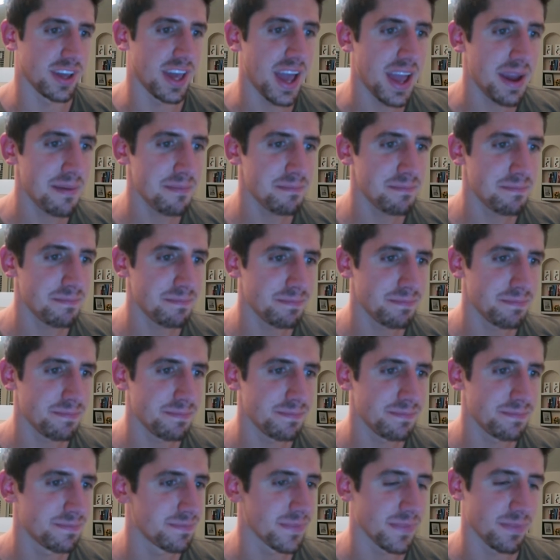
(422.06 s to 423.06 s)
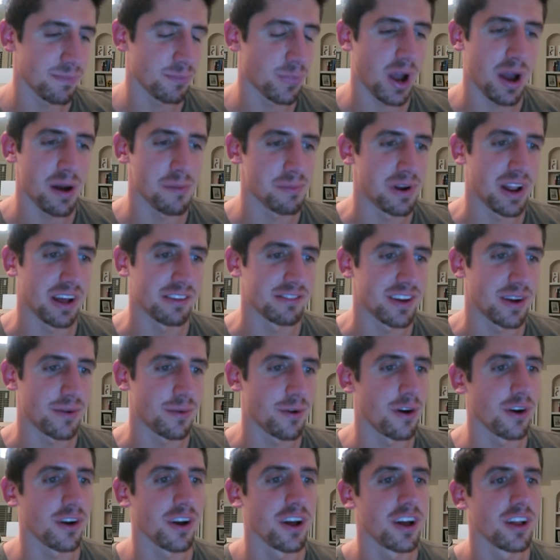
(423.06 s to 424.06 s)
Game, probably pronounced that
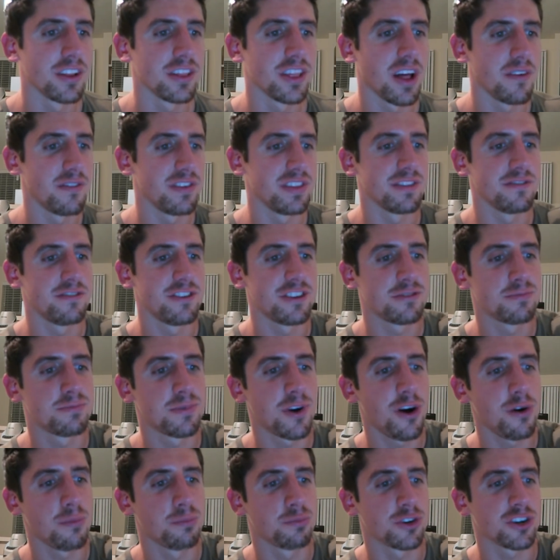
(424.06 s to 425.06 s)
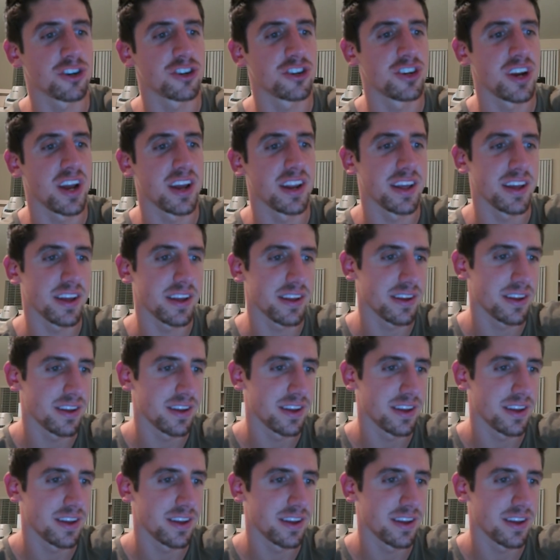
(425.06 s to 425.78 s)
wrong. Loving the vids, bro, appreciate it.